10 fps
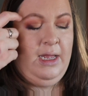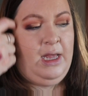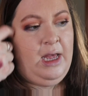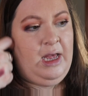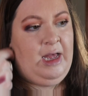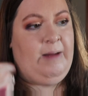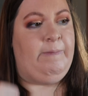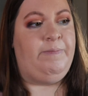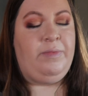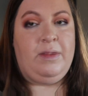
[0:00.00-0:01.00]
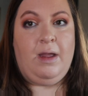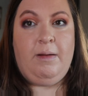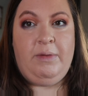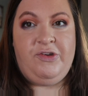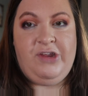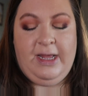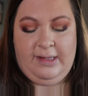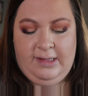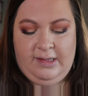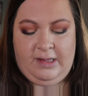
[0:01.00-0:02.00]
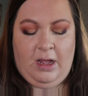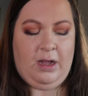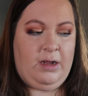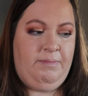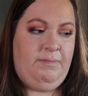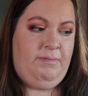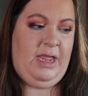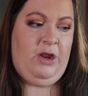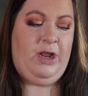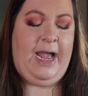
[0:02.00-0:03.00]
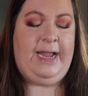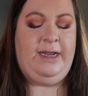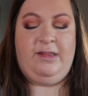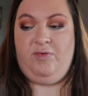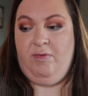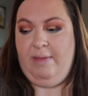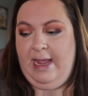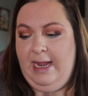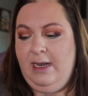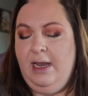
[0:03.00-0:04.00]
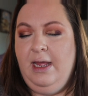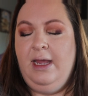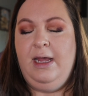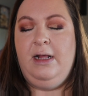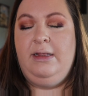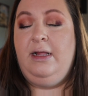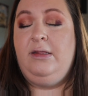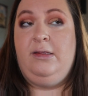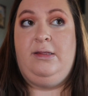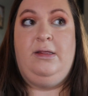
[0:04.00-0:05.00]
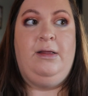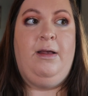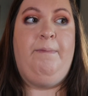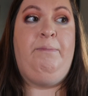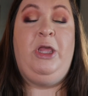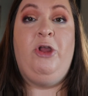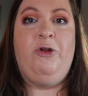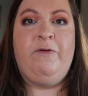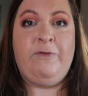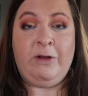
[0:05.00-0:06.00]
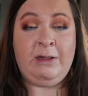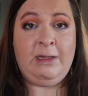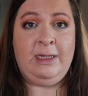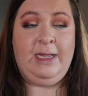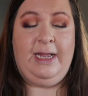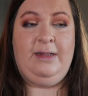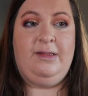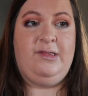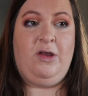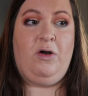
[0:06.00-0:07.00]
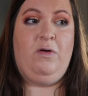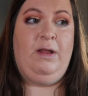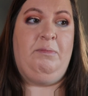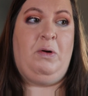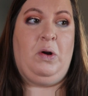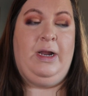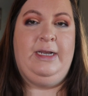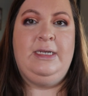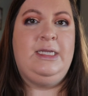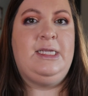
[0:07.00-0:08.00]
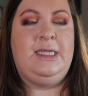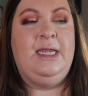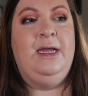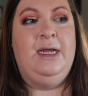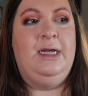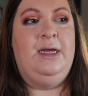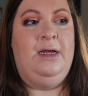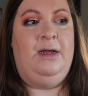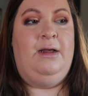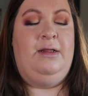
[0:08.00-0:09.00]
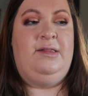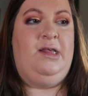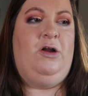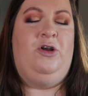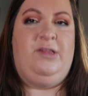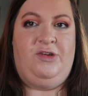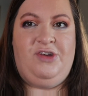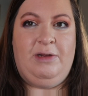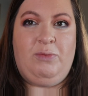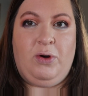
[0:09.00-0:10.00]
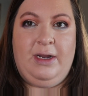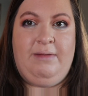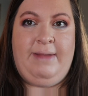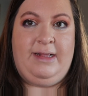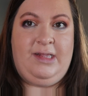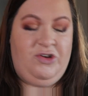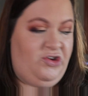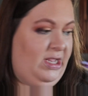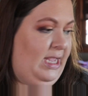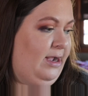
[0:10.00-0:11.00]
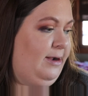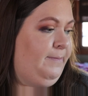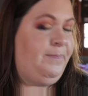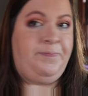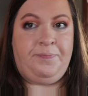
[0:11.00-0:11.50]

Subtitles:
But she has this song, May Your Kindness Remain, that's beautiful and so important. Or such an important message to hear.